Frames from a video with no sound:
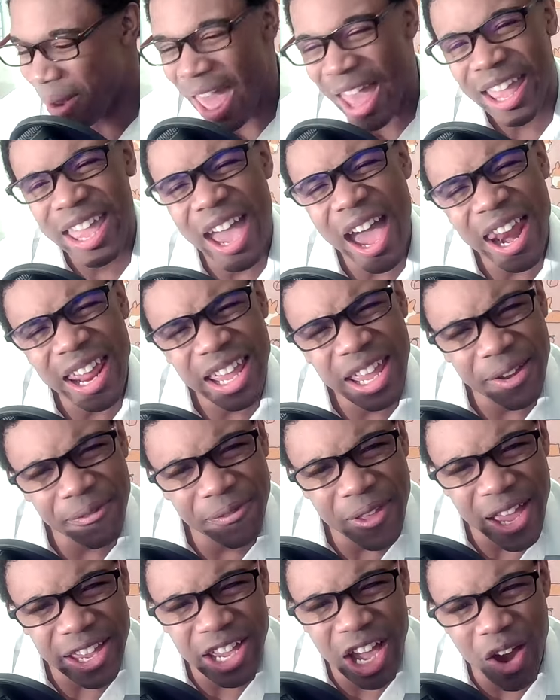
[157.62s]
I gotta give
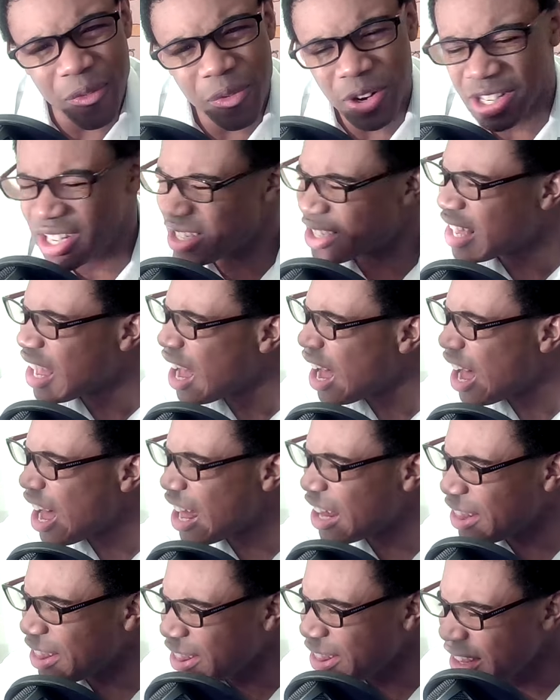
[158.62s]
that cover just
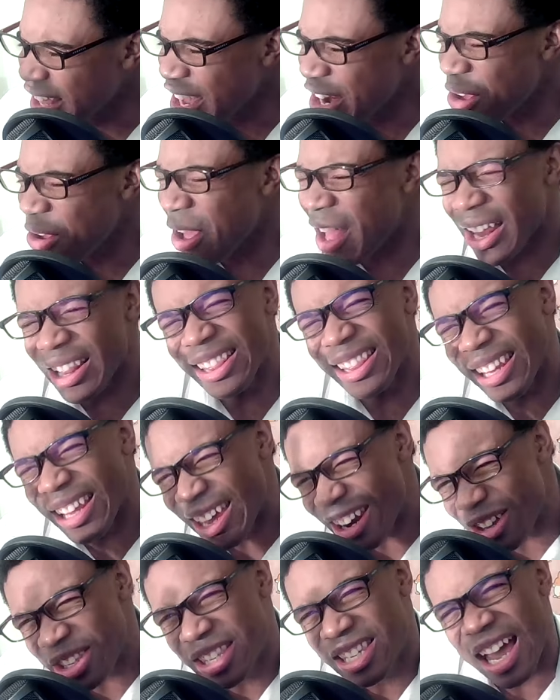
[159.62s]
a little, a
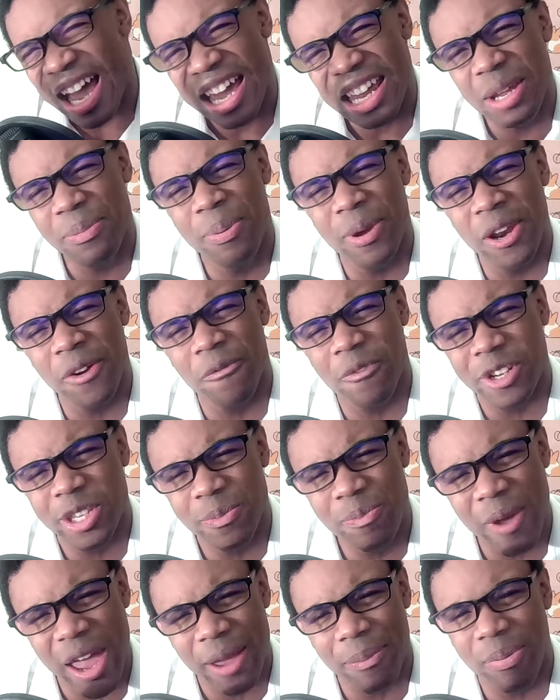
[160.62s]
little tiny bit of
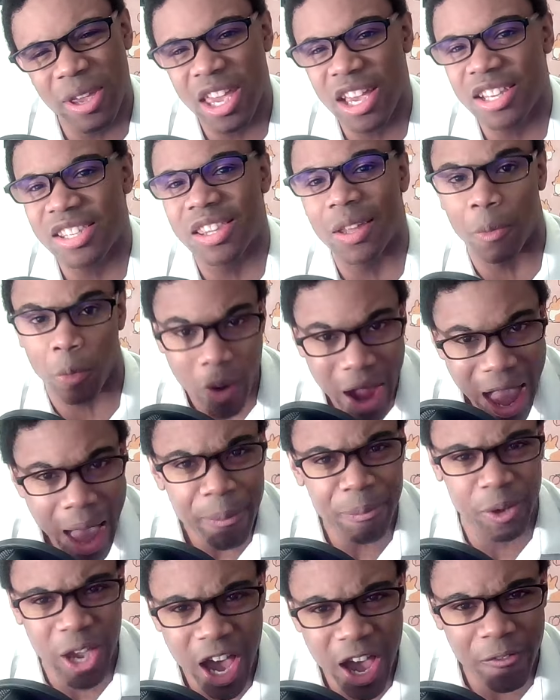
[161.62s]
respect because the
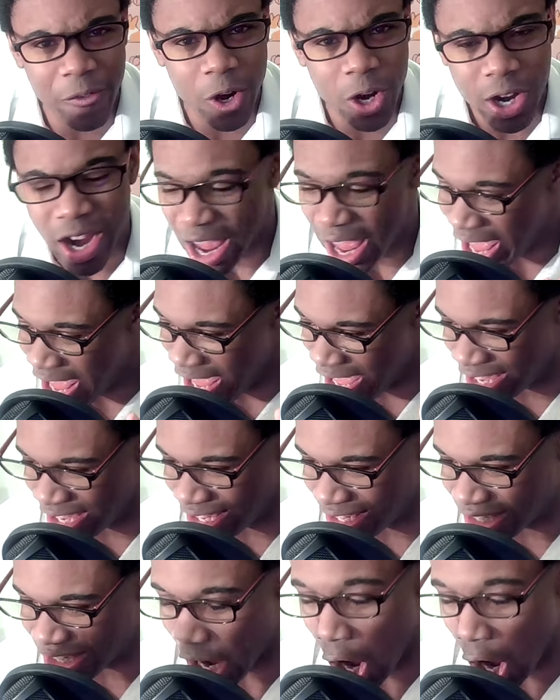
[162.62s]
rap cover is